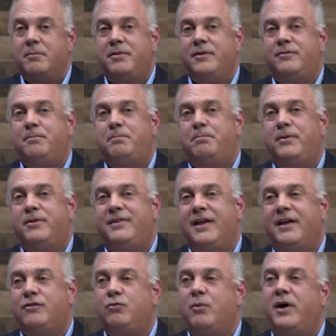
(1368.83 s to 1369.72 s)
But
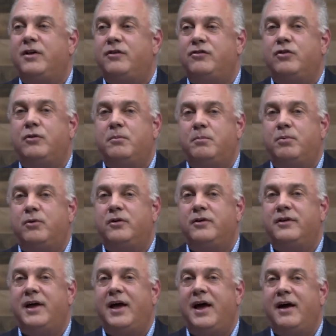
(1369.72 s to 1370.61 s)
that's why it's so
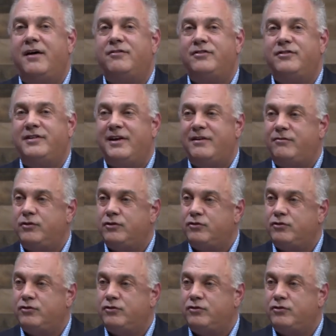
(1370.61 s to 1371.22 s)
important to have several